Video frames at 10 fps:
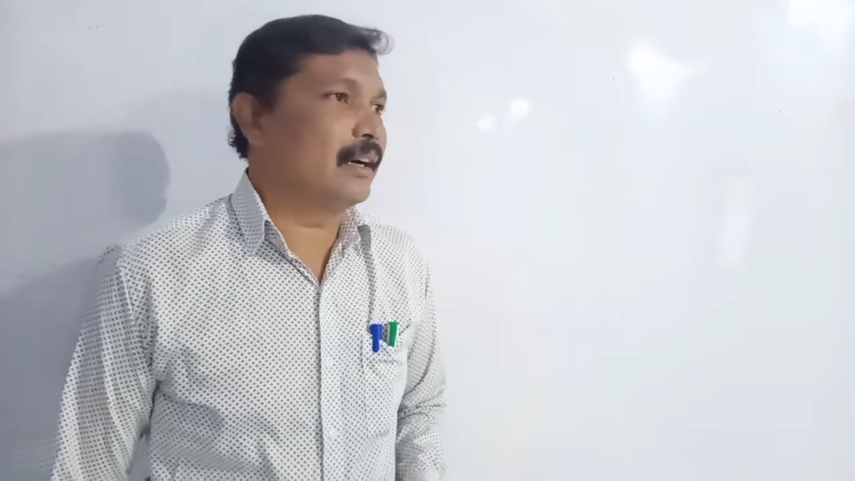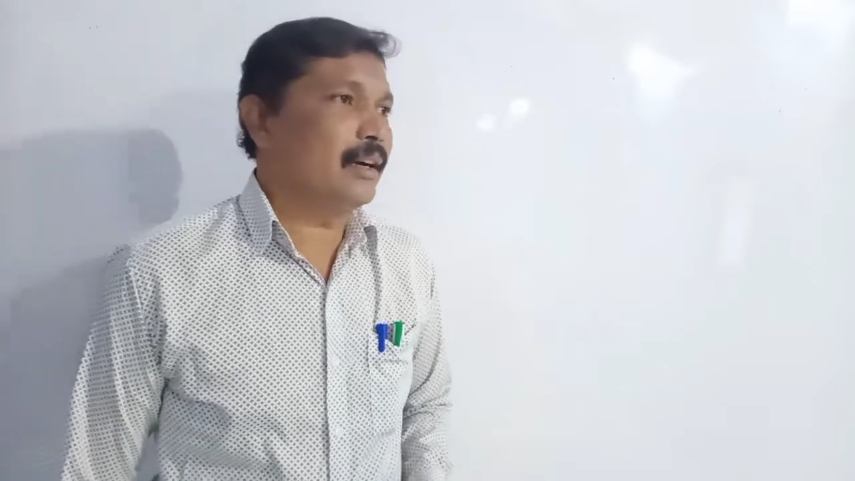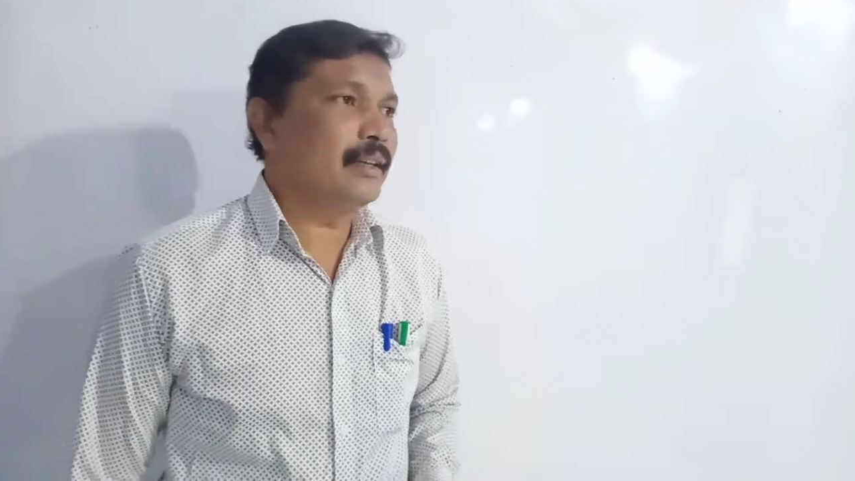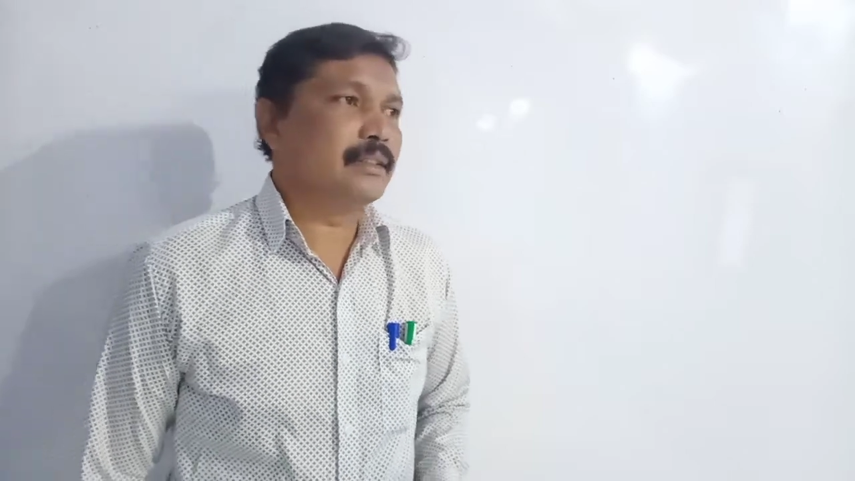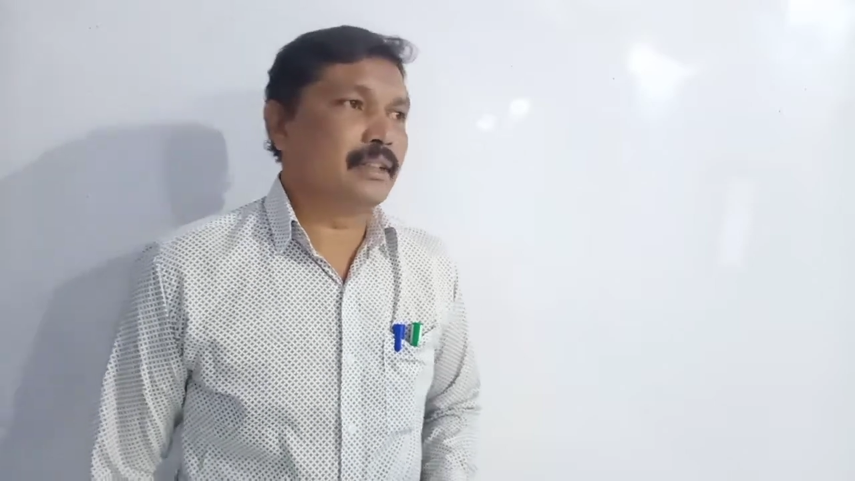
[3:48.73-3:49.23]

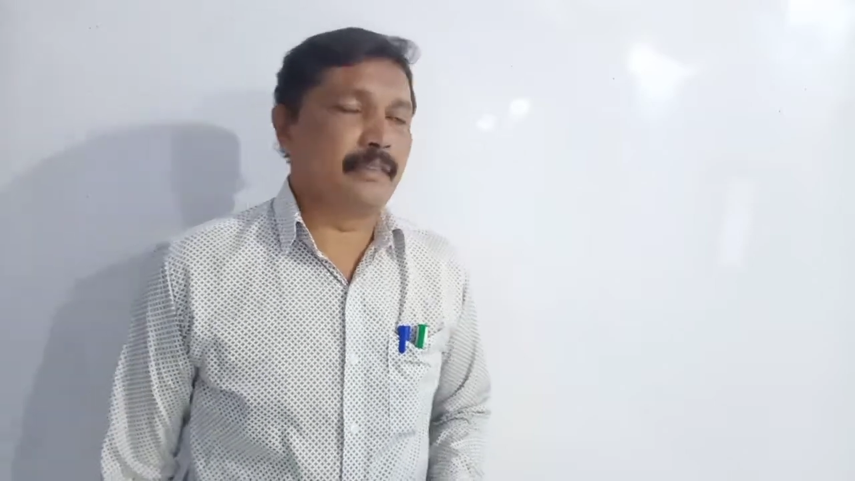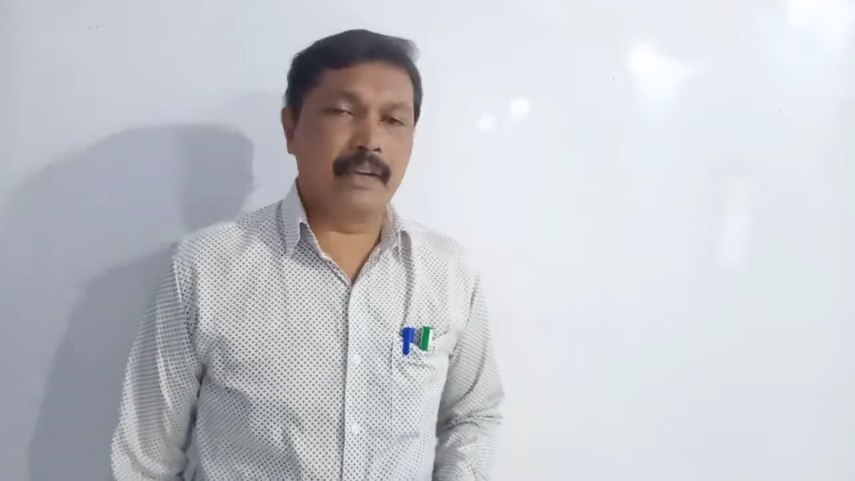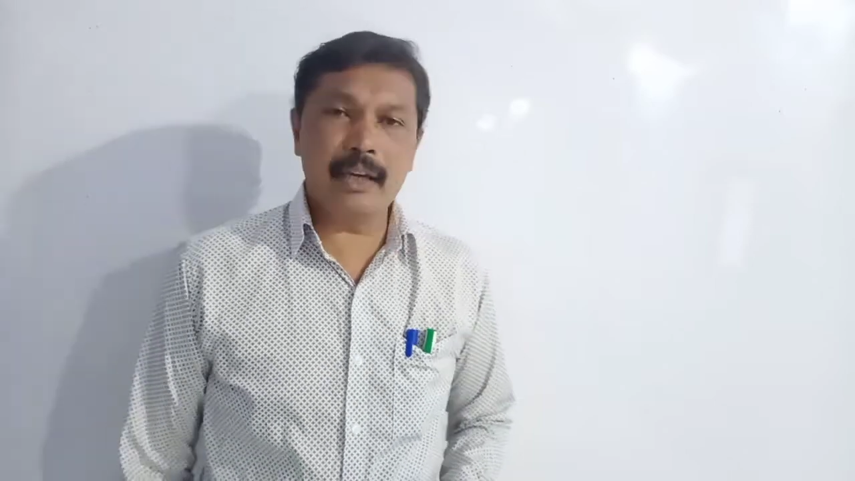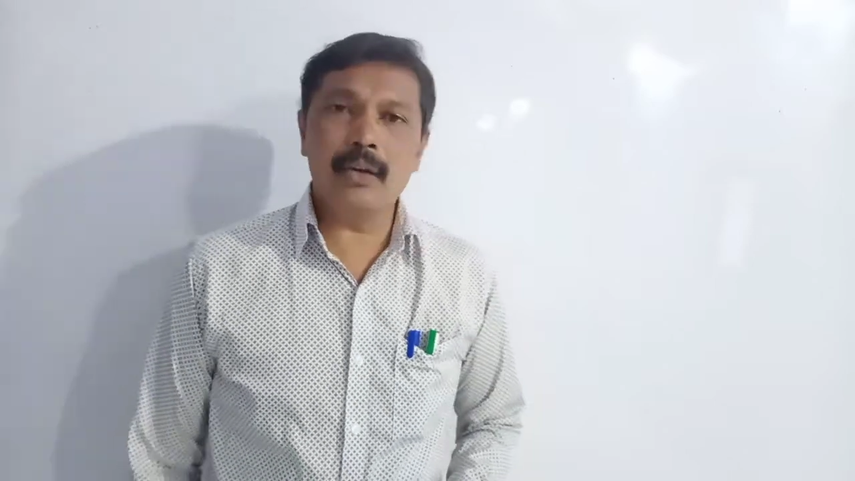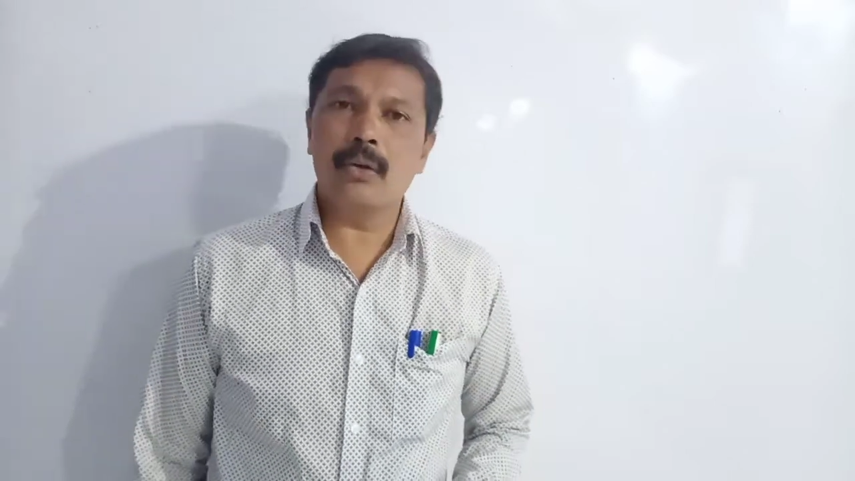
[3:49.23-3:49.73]
the
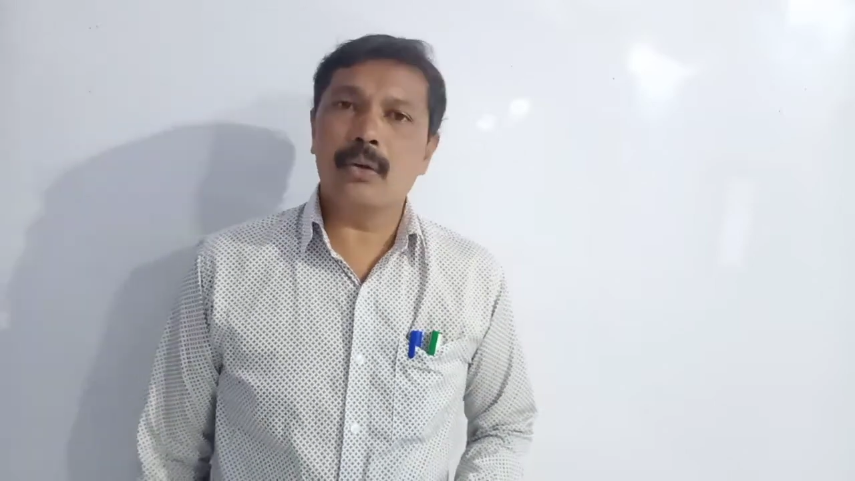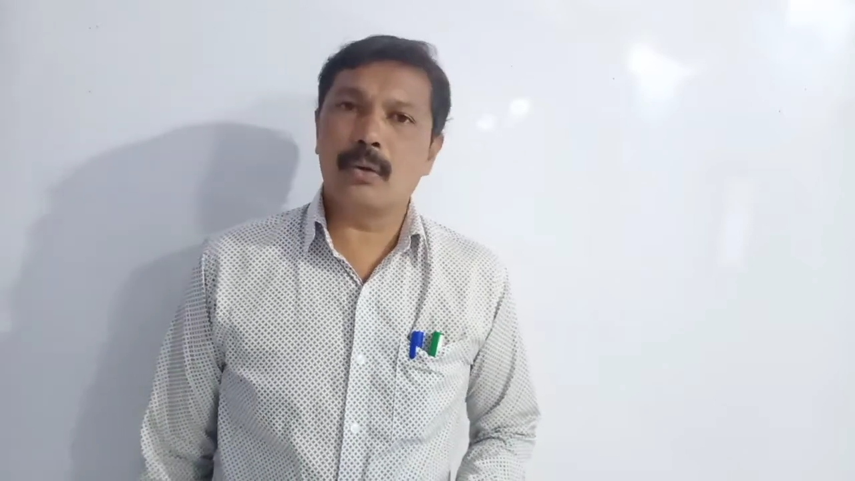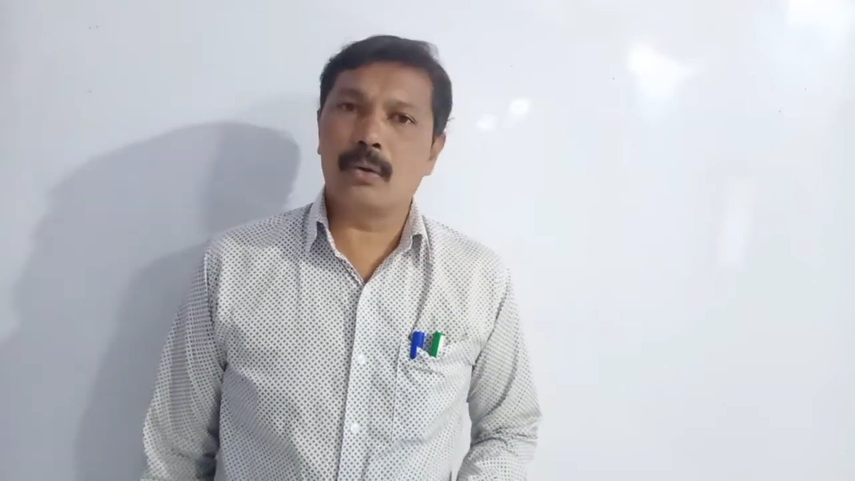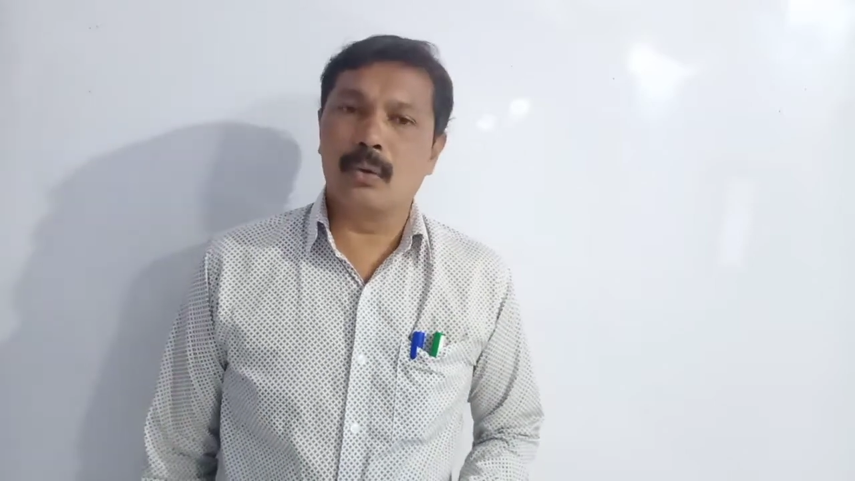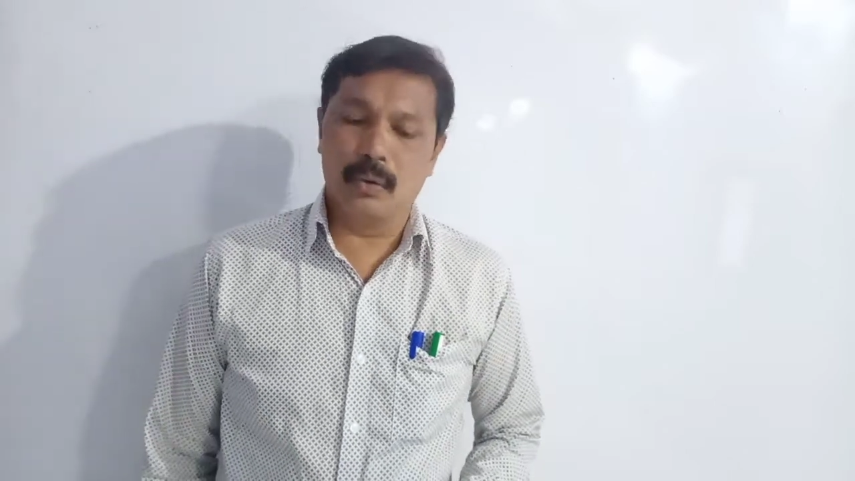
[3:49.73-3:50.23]
severe
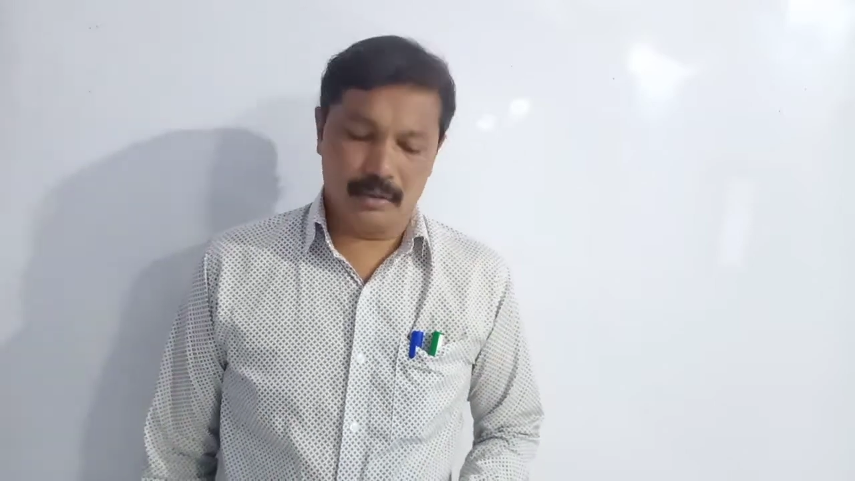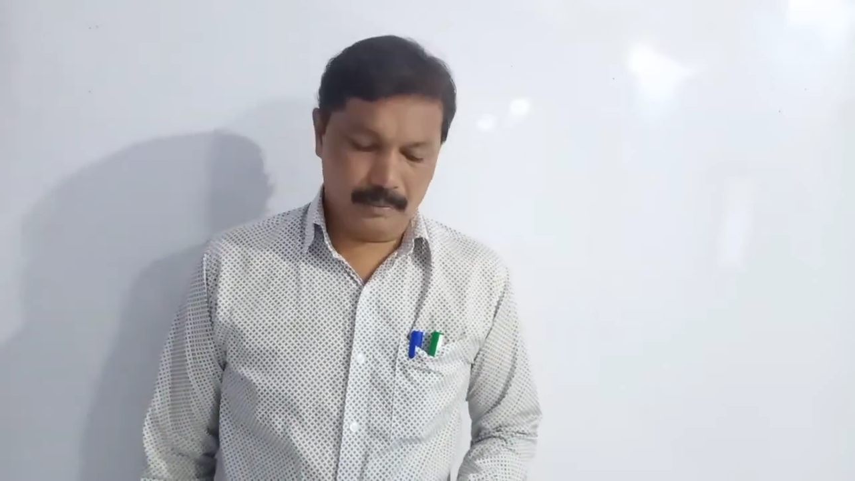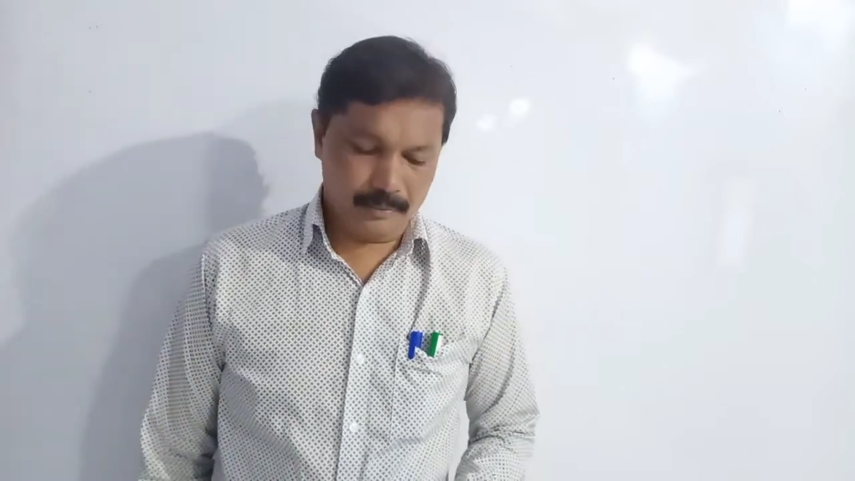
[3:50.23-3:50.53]
cold.